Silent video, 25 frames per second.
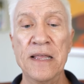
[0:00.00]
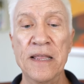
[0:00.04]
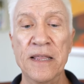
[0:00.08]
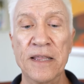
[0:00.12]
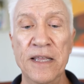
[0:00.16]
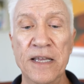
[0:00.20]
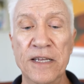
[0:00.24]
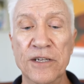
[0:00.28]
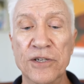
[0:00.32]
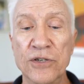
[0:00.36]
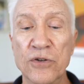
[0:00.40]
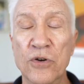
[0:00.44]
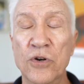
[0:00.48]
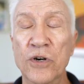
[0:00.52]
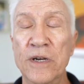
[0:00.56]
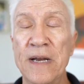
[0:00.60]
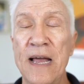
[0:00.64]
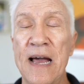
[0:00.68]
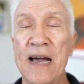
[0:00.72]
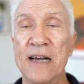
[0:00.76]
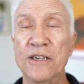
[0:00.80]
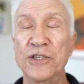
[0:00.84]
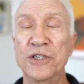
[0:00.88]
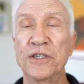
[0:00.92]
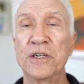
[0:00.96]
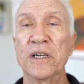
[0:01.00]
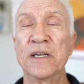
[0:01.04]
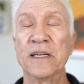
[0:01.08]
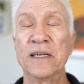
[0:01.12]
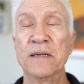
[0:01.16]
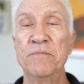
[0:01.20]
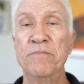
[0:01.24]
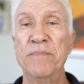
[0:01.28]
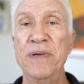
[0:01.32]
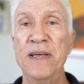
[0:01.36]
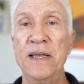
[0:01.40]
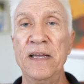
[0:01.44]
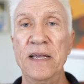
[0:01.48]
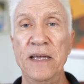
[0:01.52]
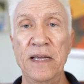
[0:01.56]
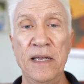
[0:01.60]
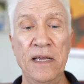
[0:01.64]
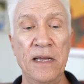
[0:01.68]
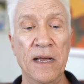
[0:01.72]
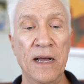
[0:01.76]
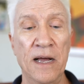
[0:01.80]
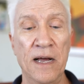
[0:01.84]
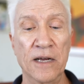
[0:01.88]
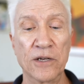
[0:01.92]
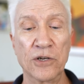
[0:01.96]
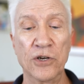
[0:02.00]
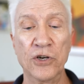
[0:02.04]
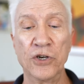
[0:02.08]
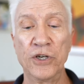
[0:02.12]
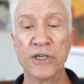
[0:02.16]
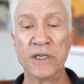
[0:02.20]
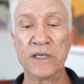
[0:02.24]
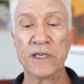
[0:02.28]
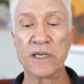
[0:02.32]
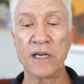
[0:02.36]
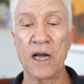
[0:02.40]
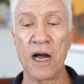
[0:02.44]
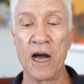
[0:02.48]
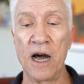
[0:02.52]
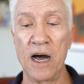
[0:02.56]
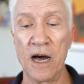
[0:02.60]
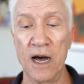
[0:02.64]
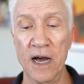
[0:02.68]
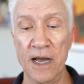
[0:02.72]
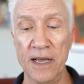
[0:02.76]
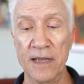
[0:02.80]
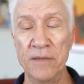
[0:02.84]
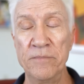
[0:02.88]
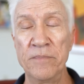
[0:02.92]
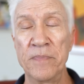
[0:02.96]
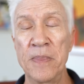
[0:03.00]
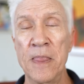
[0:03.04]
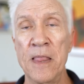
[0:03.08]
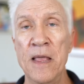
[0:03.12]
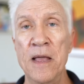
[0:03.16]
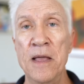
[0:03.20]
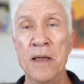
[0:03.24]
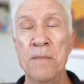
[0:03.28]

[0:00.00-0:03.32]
this could actually be a good time,